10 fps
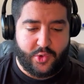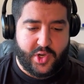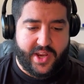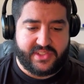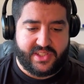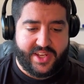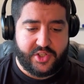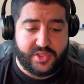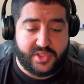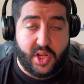draft
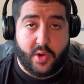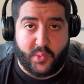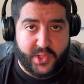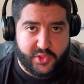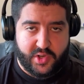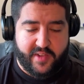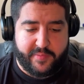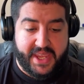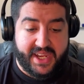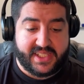selections, no rookie draft
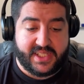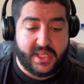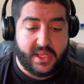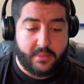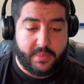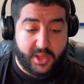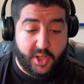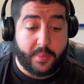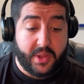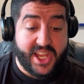picks, but a
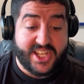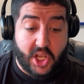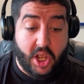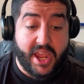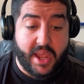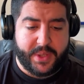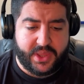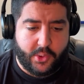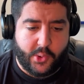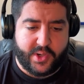lot of players high up in
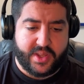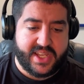the order.